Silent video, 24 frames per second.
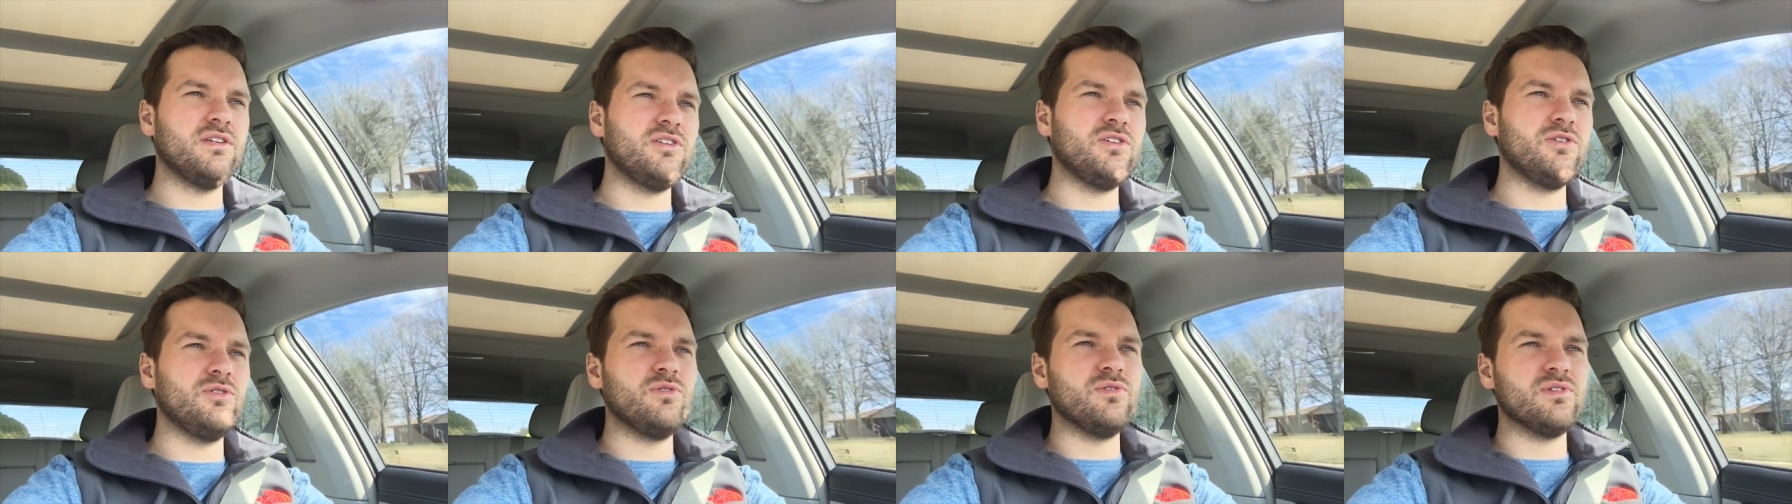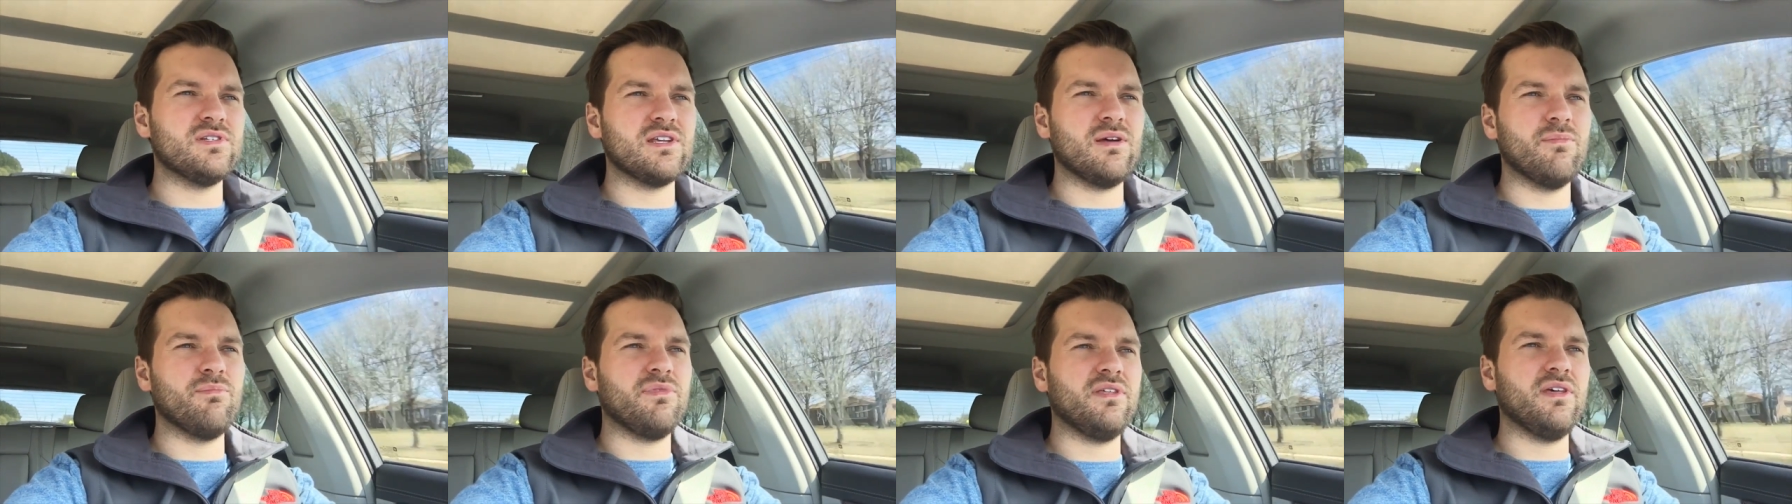to do
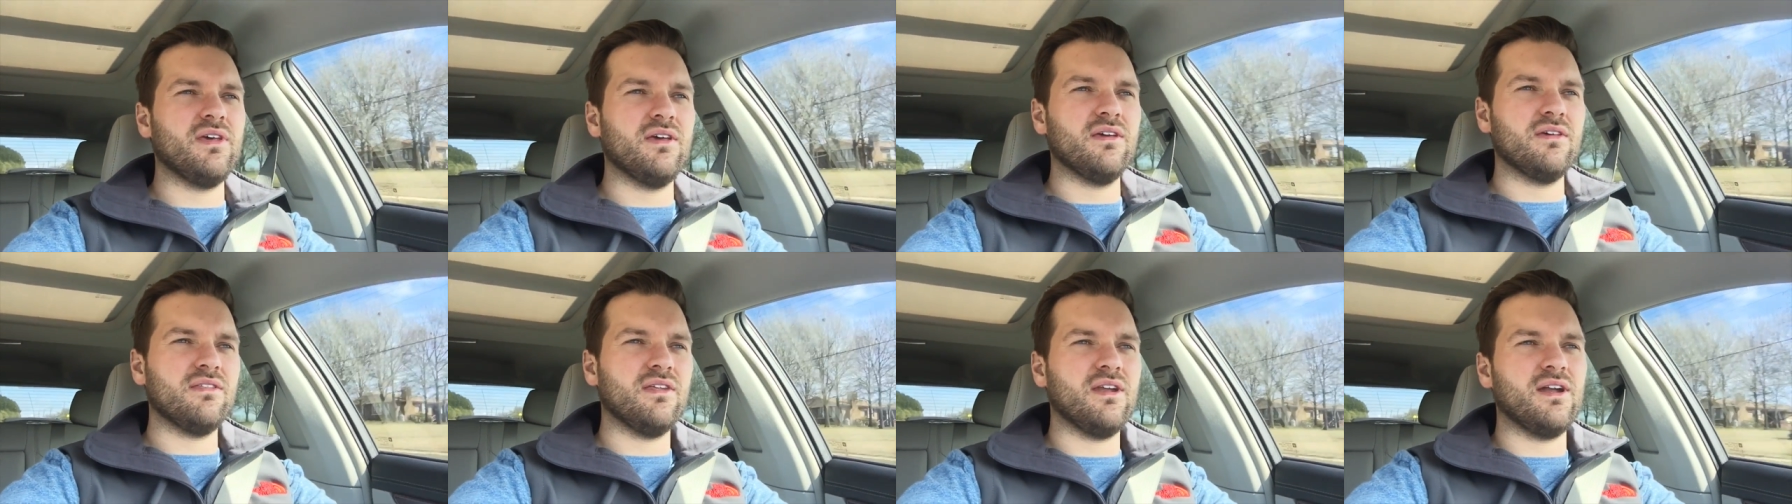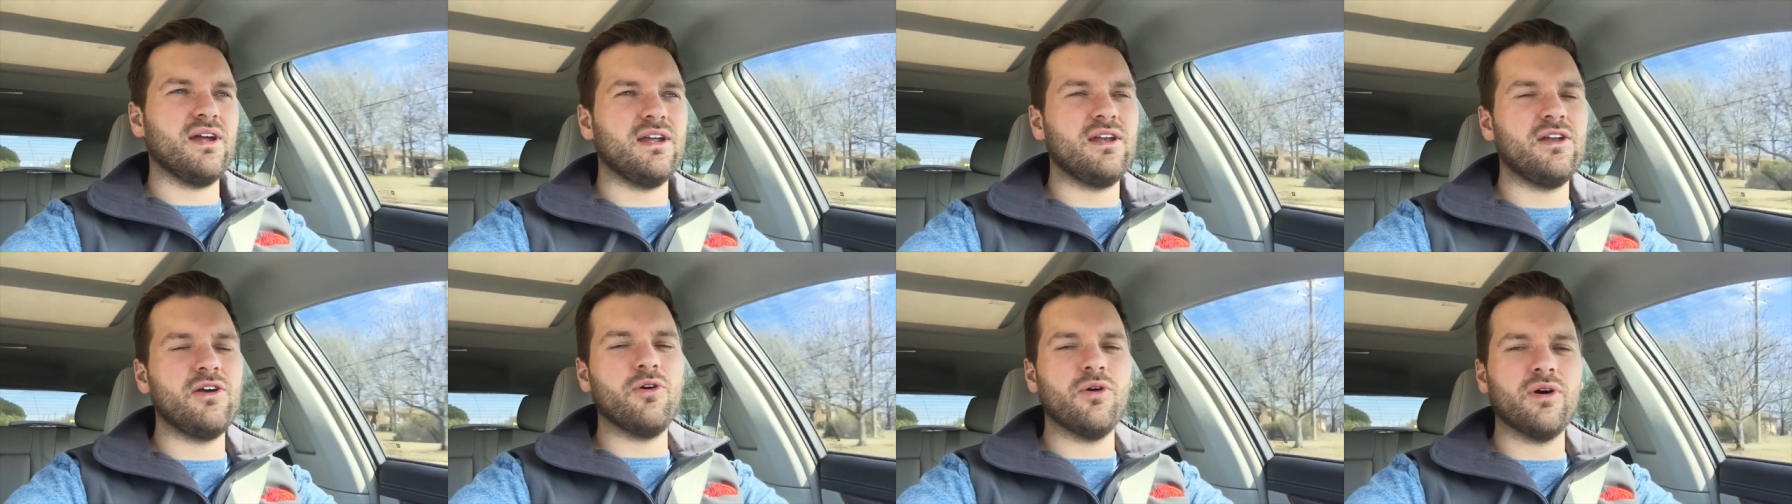something that
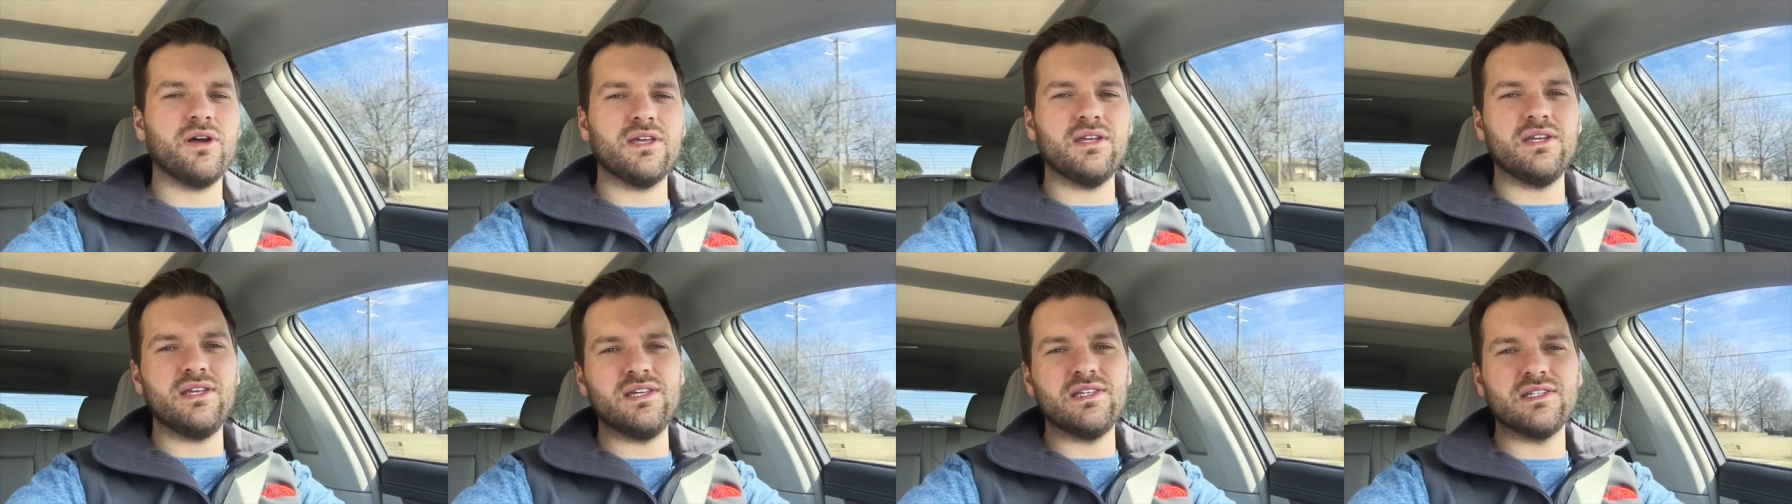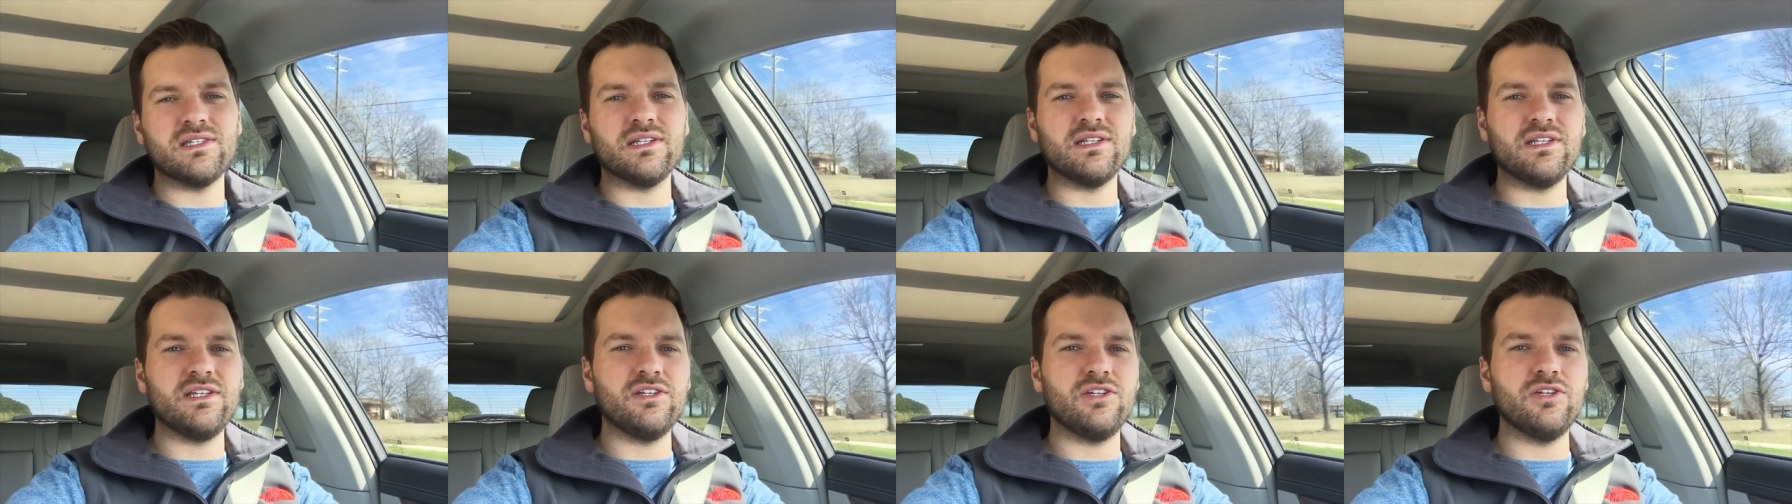I know it can
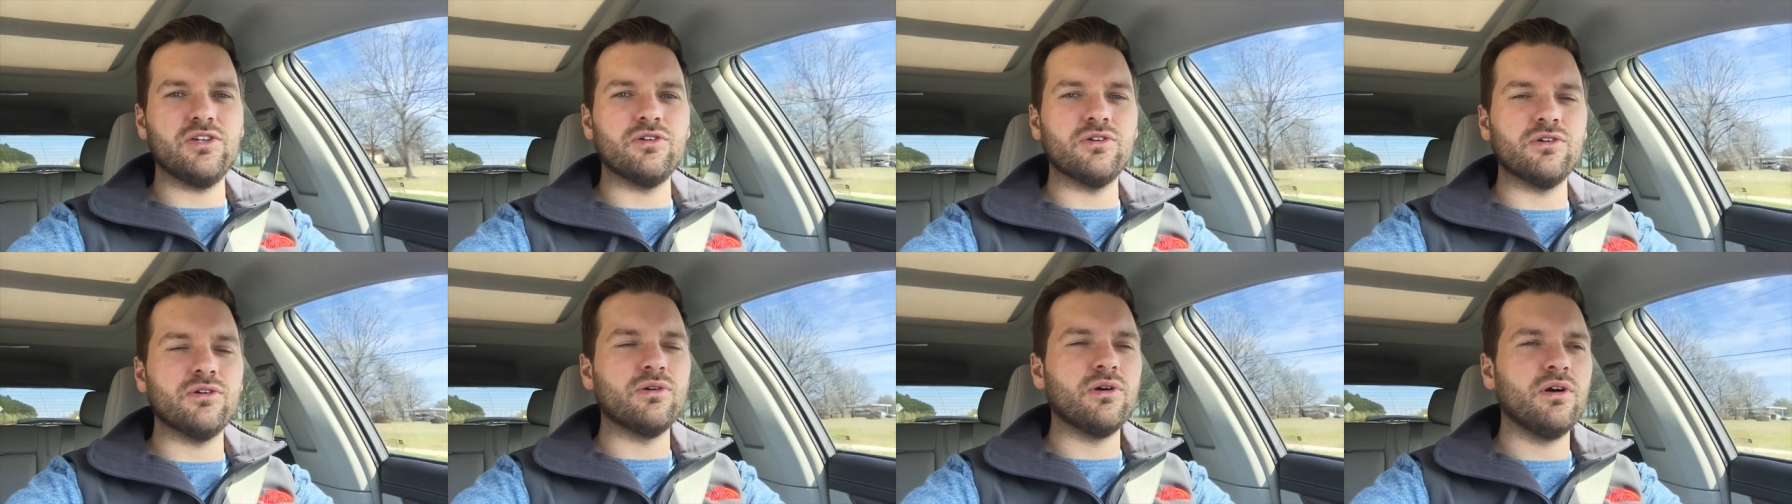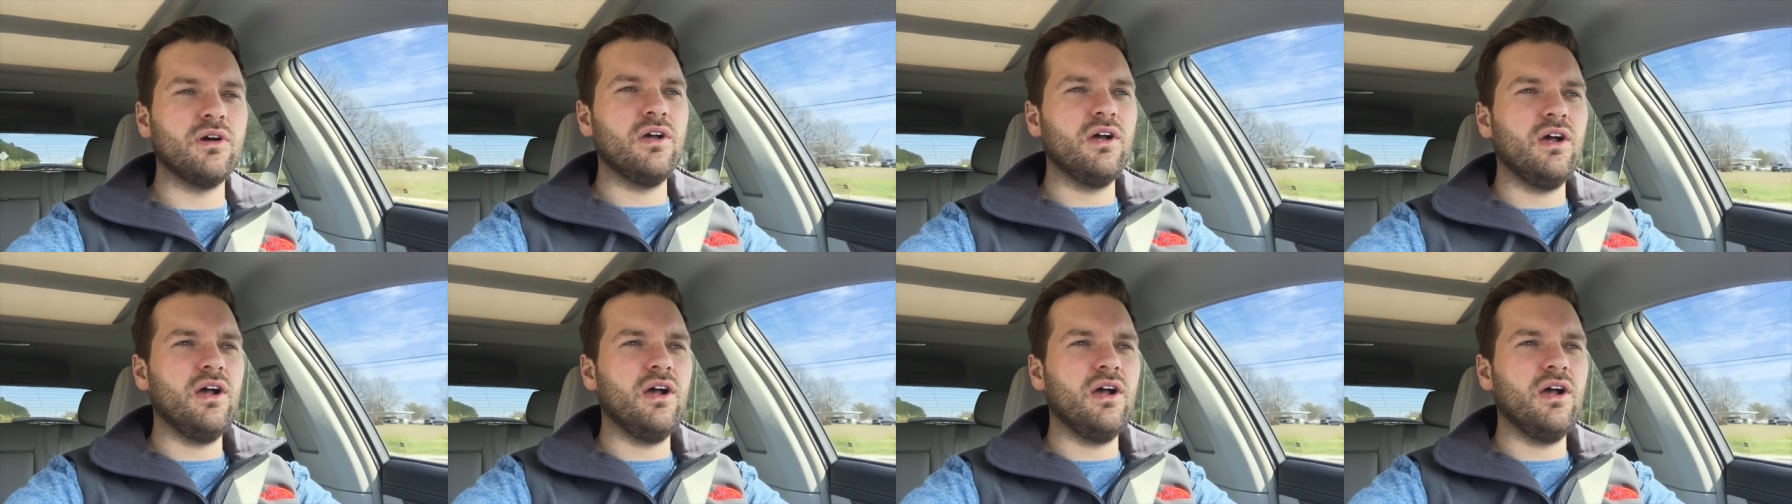easily do.